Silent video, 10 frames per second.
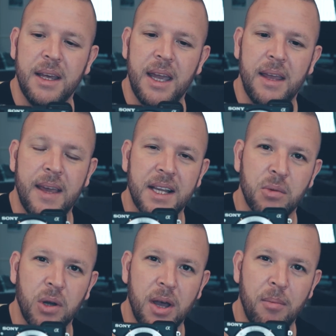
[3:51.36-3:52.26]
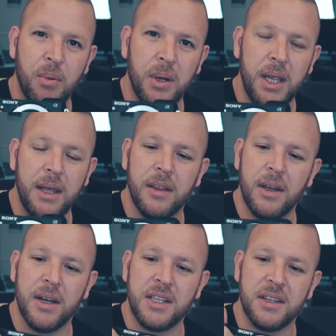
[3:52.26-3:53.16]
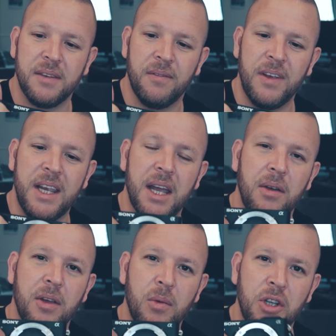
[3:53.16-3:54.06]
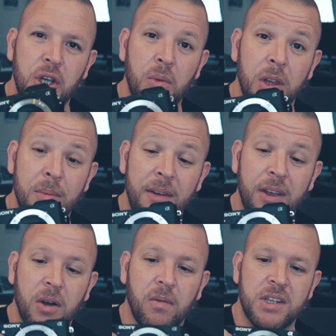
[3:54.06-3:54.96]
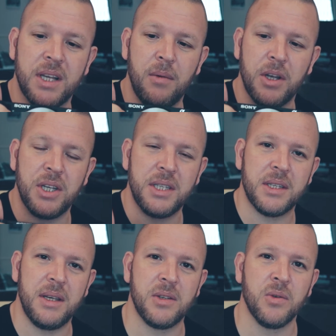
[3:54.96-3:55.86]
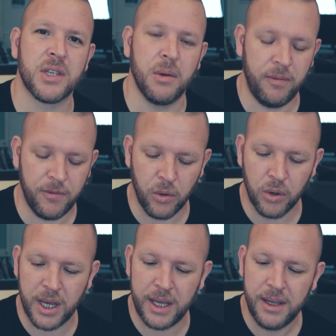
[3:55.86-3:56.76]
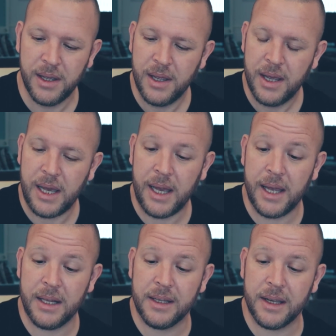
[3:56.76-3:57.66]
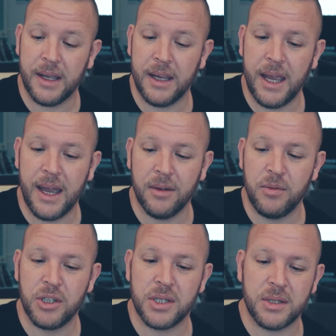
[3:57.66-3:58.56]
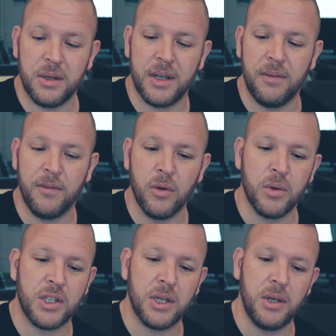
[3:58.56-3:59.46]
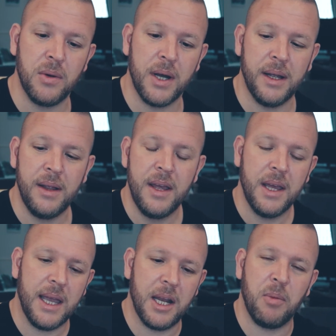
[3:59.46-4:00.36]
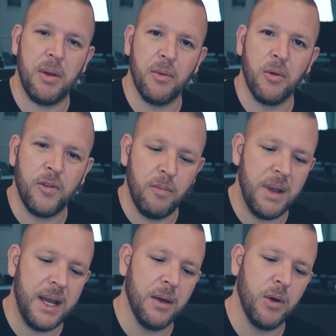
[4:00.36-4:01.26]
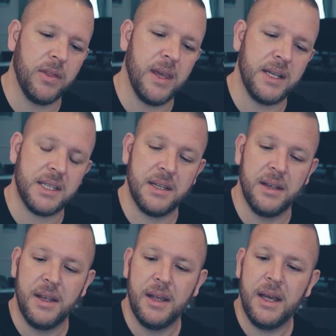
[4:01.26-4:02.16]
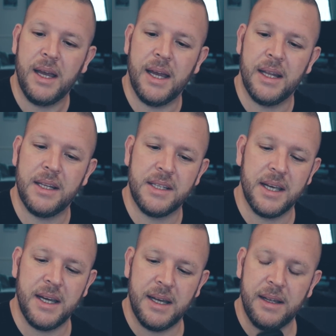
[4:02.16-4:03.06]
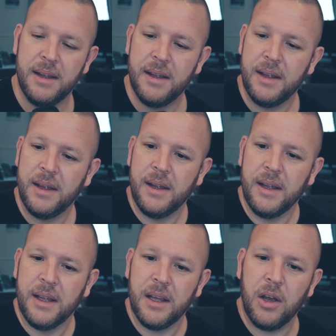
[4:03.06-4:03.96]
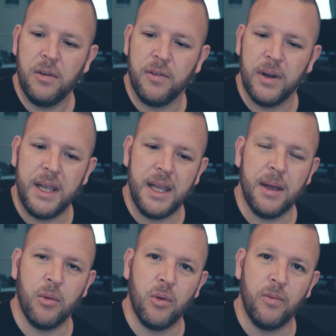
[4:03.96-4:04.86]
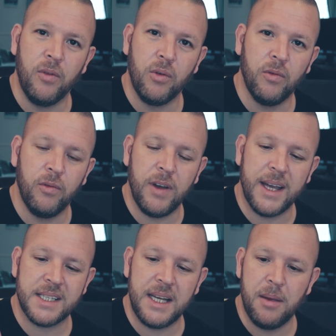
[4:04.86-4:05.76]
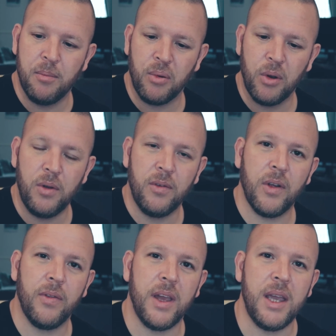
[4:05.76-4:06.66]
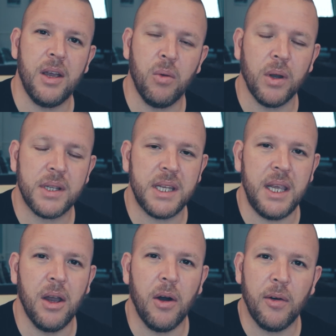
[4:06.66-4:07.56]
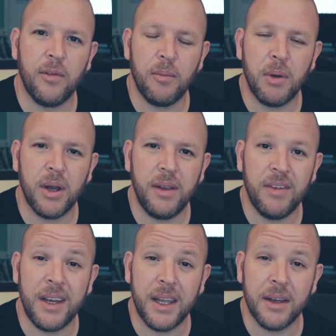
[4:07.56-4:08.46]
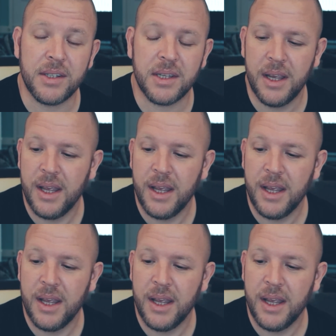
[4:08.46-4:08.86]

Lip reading: getting that to accompany the nice video that we shoot with the Mavic, obviously, which is also in 4K. And yeah, just looking forward to getting a bit familiar with this, and hopefully it will vastly improve the quality of my videos.